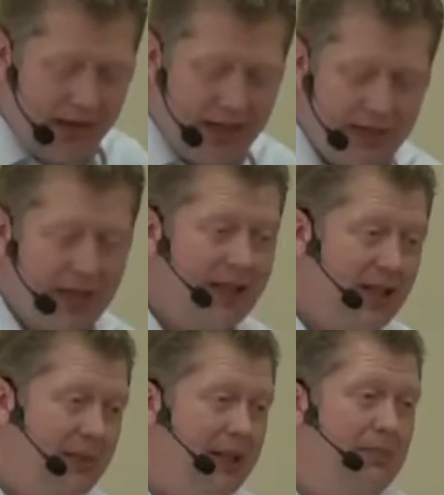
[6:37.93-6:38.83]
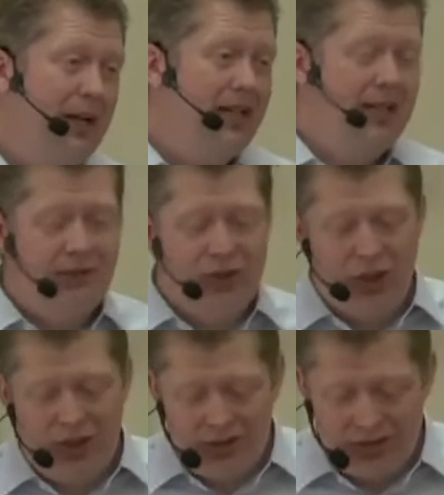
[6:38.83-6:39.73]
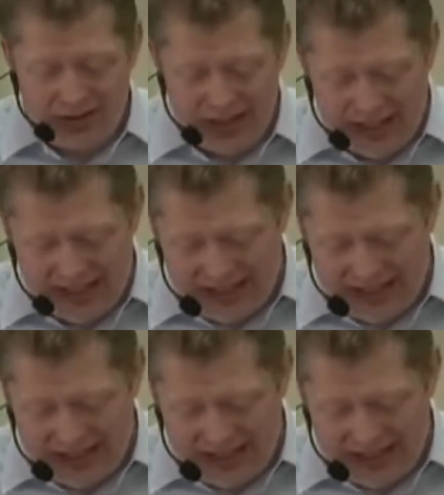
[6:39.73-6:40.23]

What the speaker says: areas where there had been plenty of Jews,